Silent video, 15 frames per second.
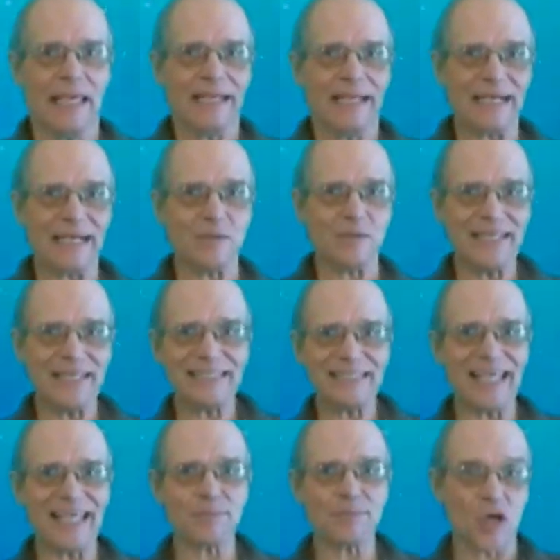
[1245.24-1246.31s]
Now, these
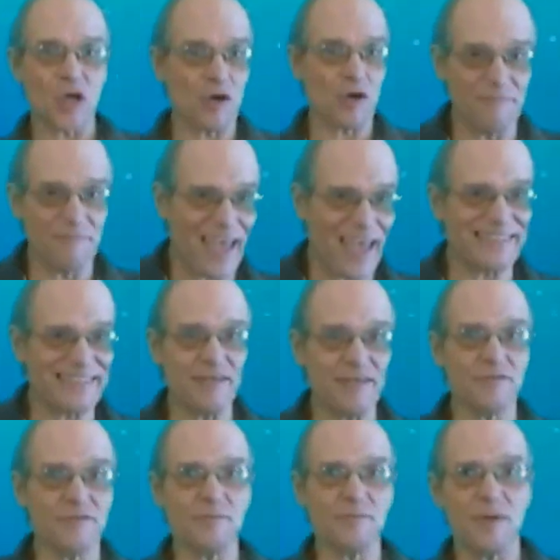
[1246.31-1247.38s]
steps are
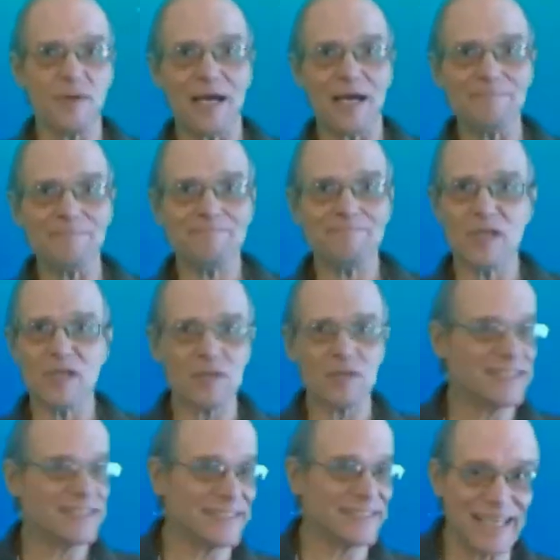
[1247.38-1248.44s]
effective, but no
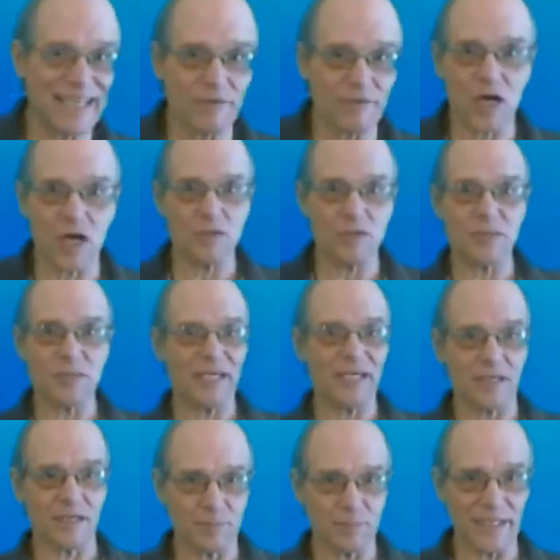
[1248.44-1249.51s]
list is ever going to be
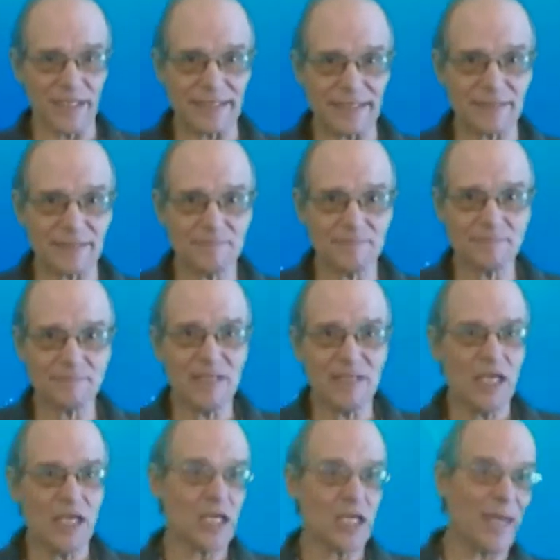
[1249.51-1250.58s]
complete.
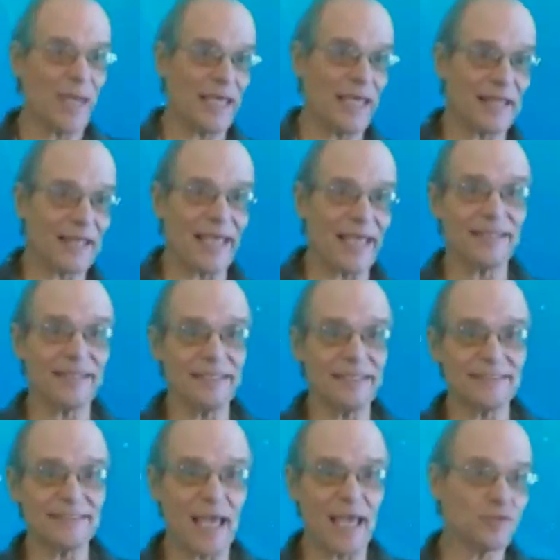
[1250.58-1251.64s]
You may like
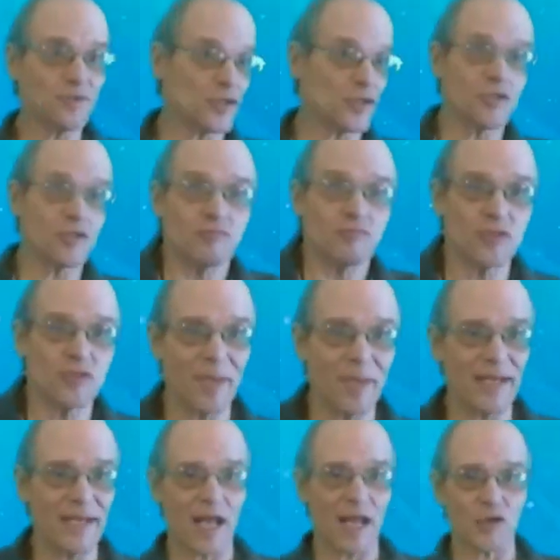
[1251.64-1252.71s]
these steps or you
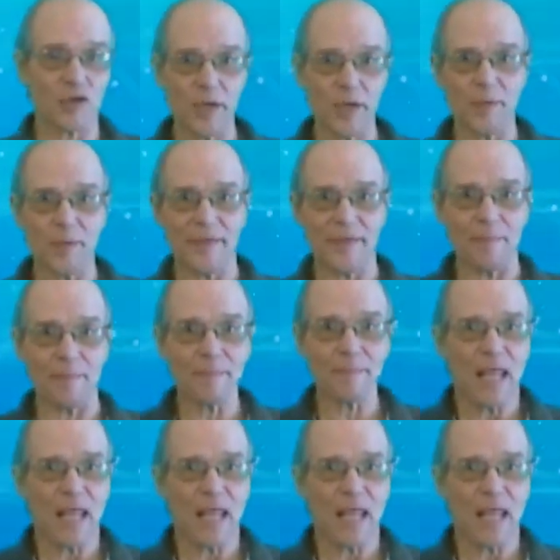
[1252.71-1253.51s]
may not agree with them.